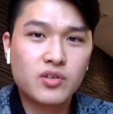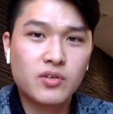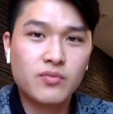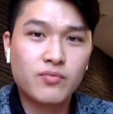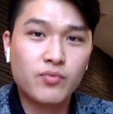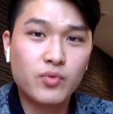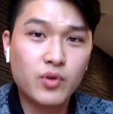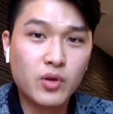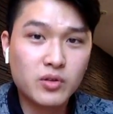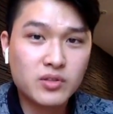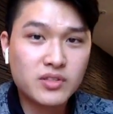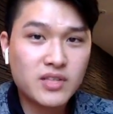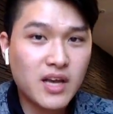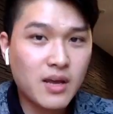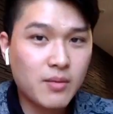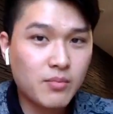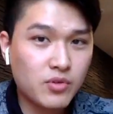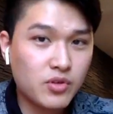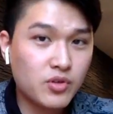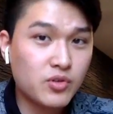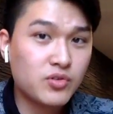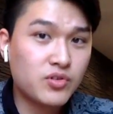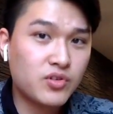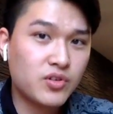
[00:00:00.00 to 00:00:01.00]
of real-time
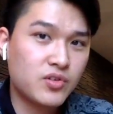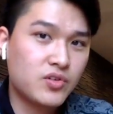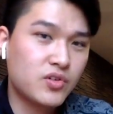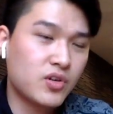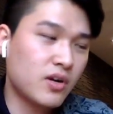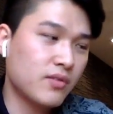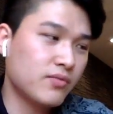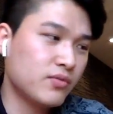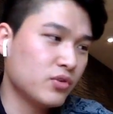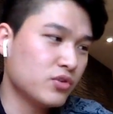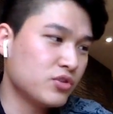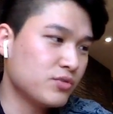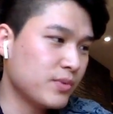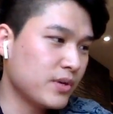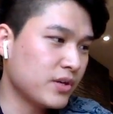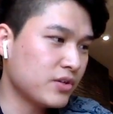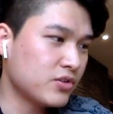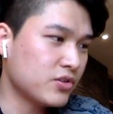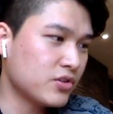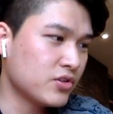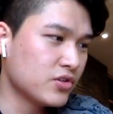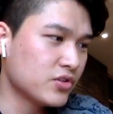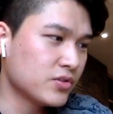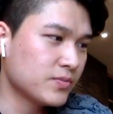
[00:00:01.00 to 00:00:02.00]
usage of those
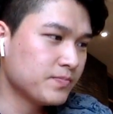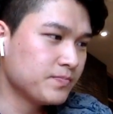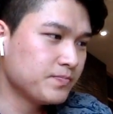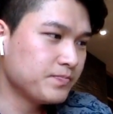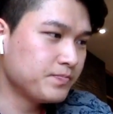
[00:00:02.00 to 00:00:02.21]
pictures,